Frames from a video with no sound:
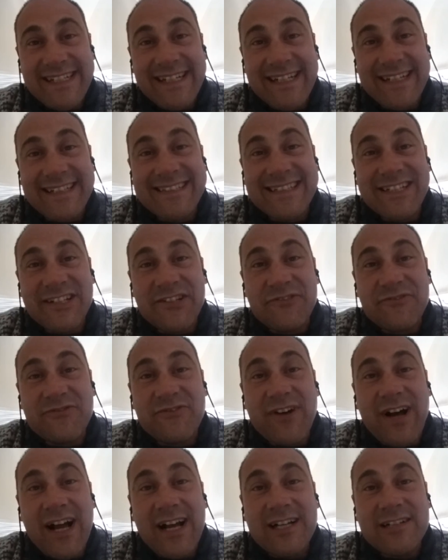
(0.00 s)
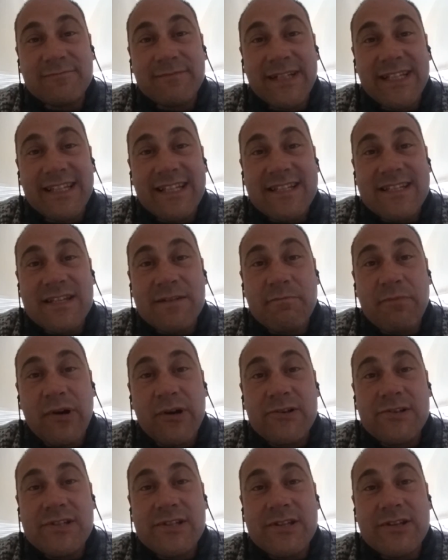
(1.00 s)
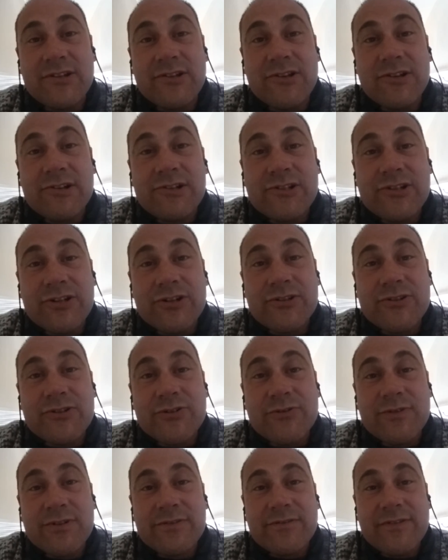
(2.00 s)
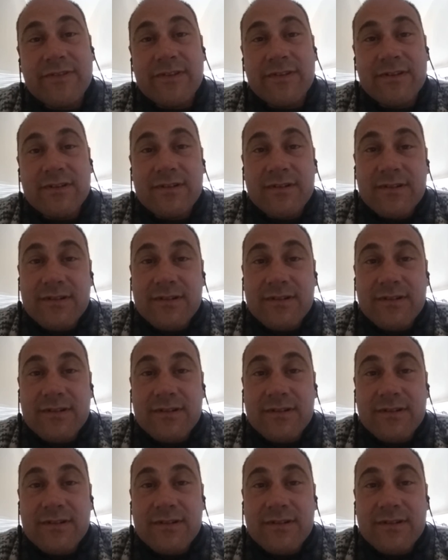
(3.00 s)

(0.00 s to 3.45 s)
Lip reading: It's an environment that's supposed to nurture truth.